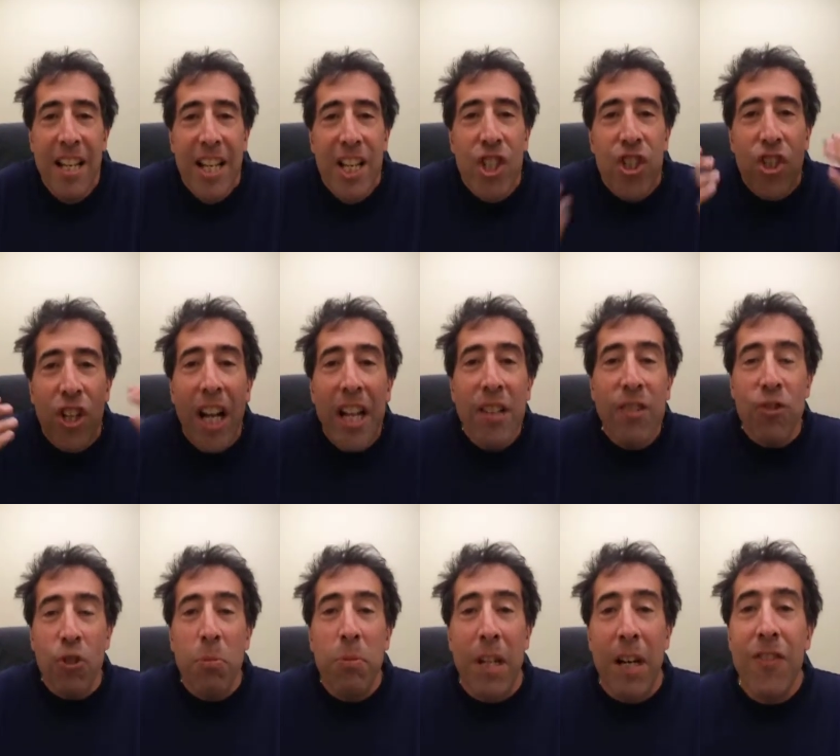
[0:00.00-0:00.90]
should I
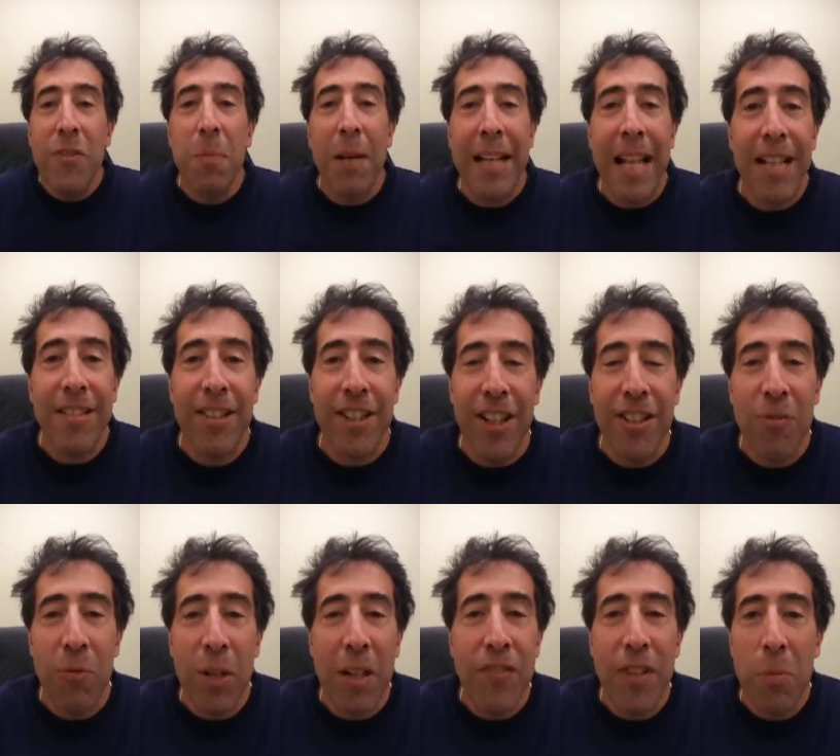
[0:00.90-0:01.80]
assume that everybody has a
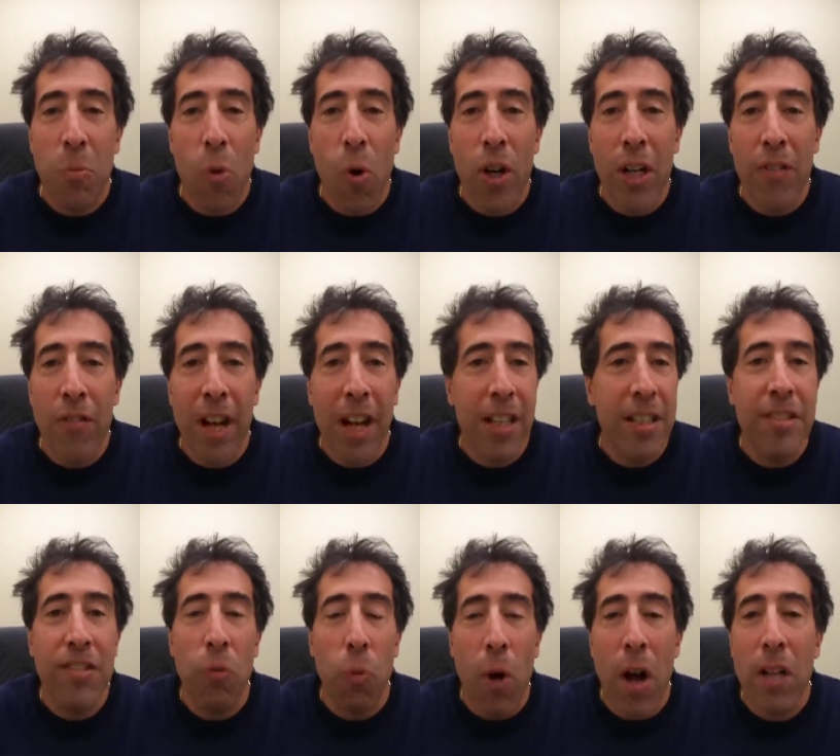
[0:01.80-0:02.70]
gun wherever I'm walking around? Is
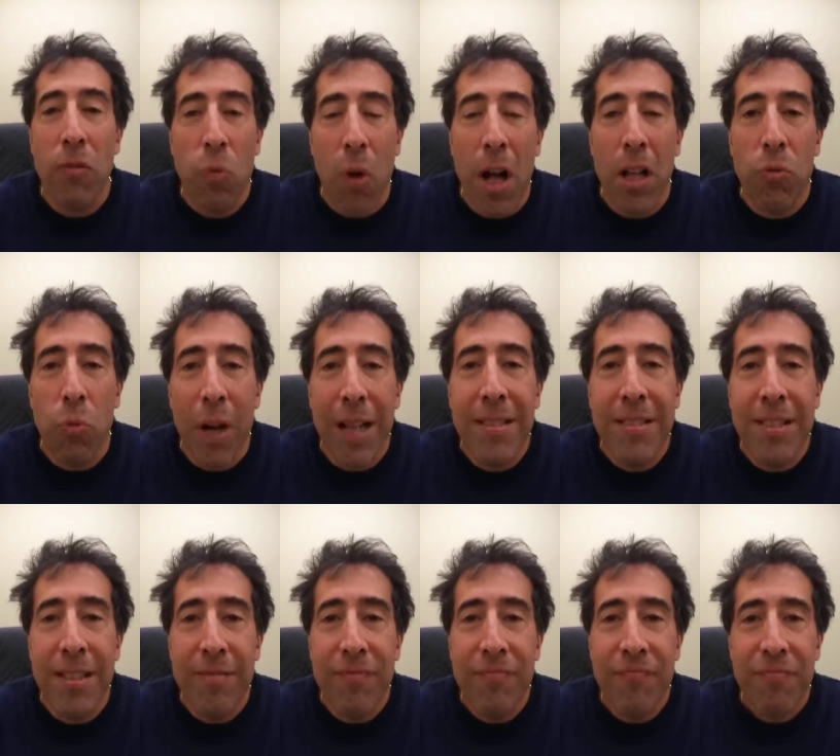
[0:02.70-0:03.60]
this the wild, wild west?
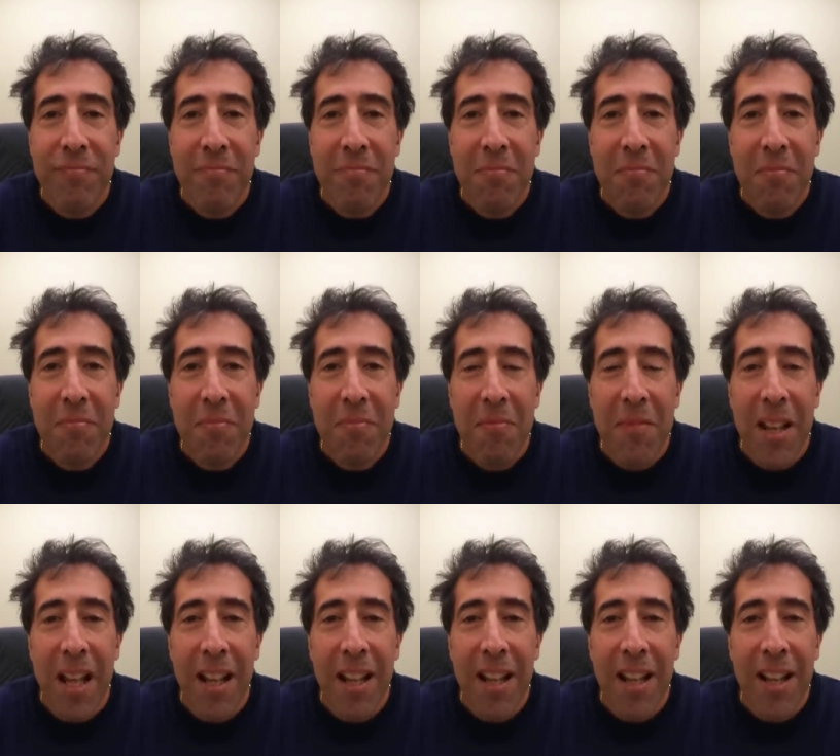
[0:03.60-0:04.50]

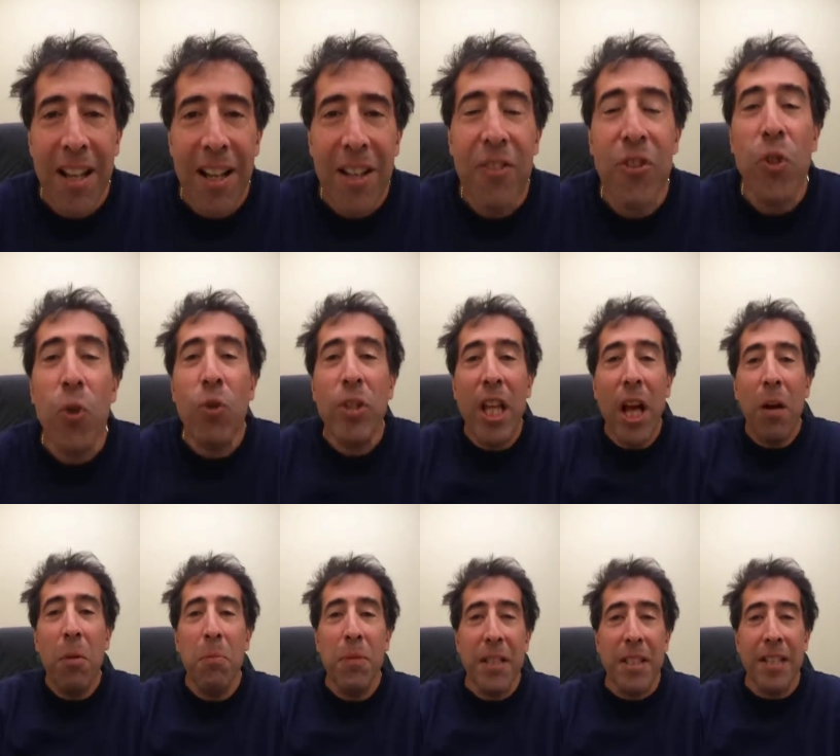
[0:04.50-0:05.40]
You
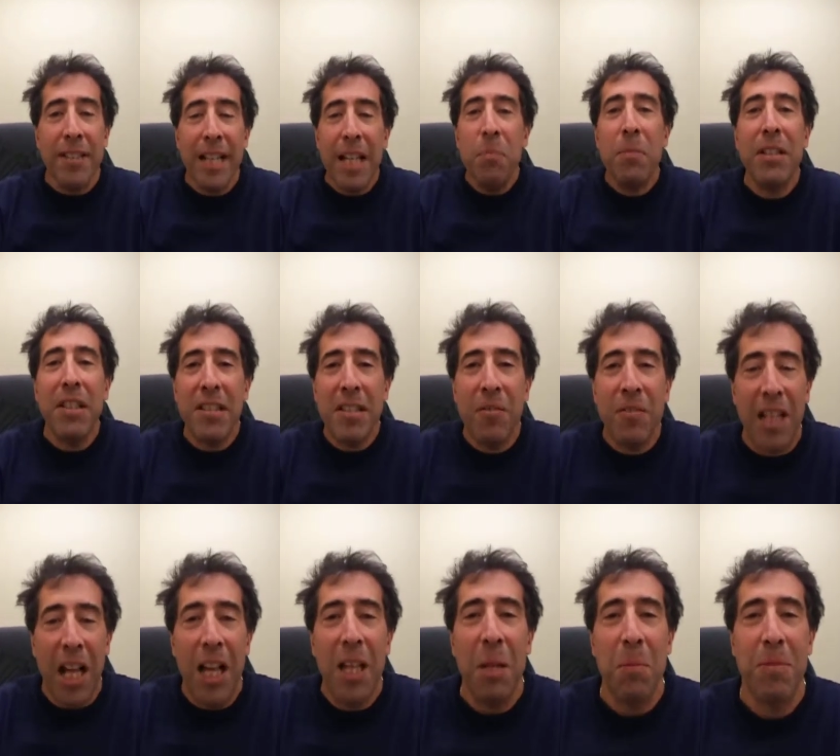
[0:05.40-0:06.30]
tell me. Is anyone listening to what
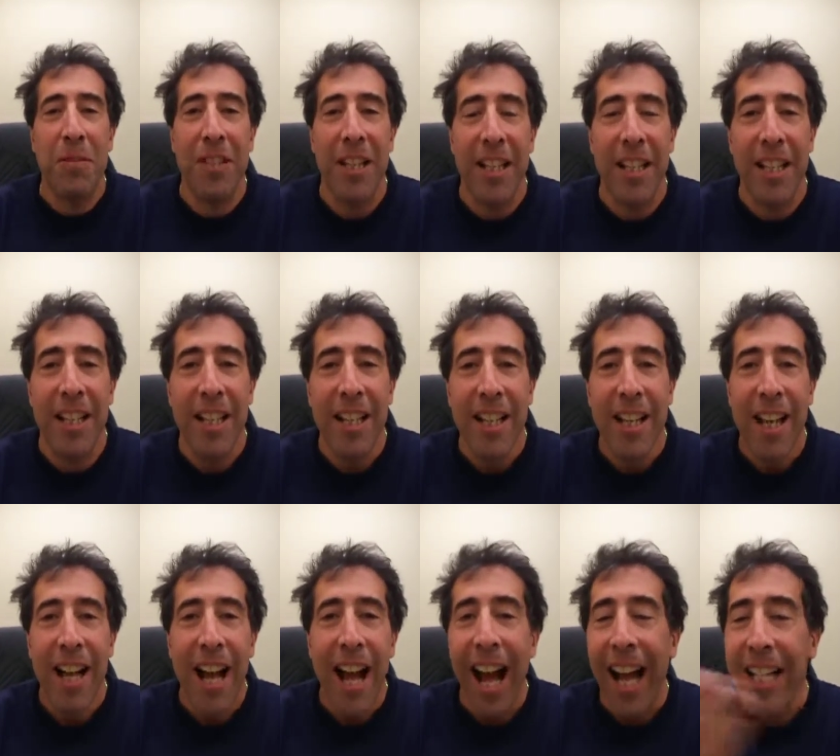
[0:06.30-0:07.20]
the hell I'm saying?
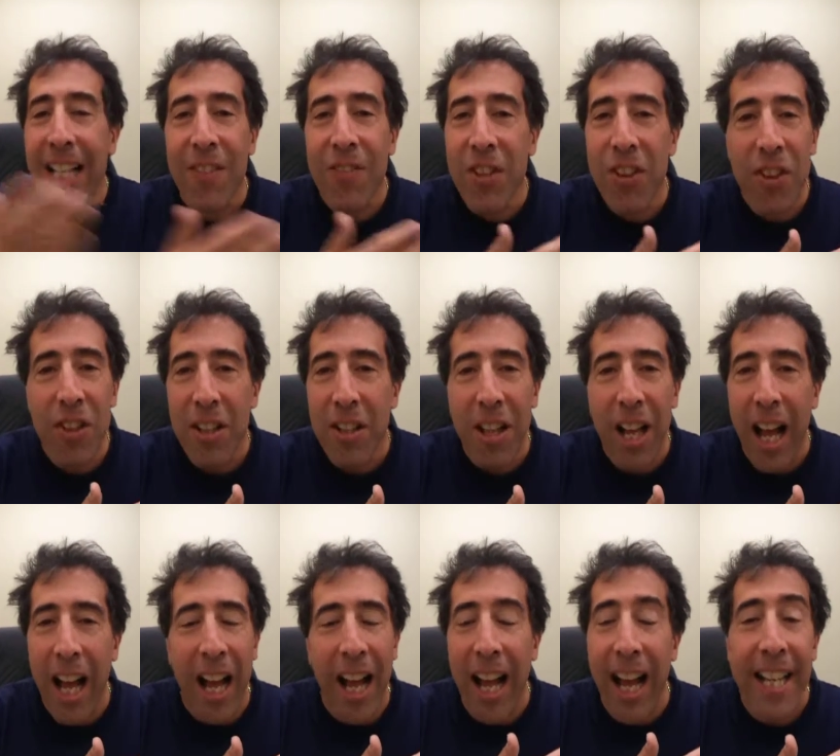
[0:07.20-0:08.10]
I never,
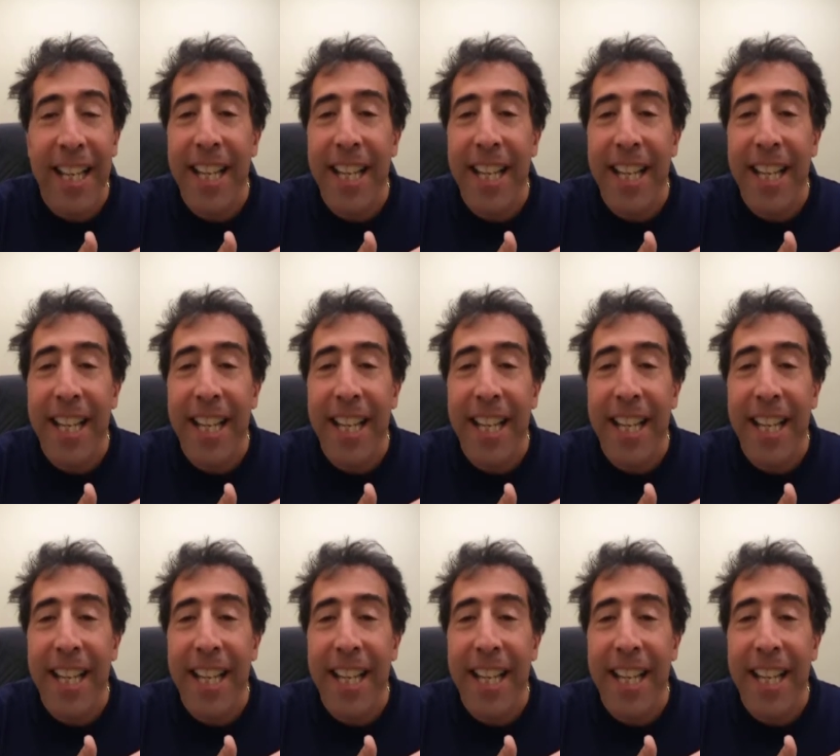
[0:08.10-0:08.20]
I, I